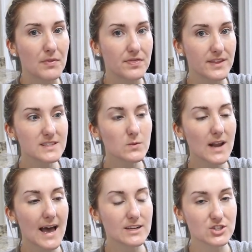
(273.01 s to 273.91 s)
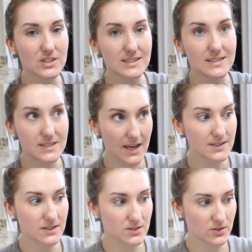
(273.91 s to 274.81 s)
but this one actually
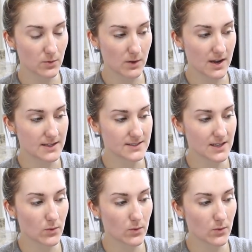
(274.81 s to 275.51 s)
says it's luminous.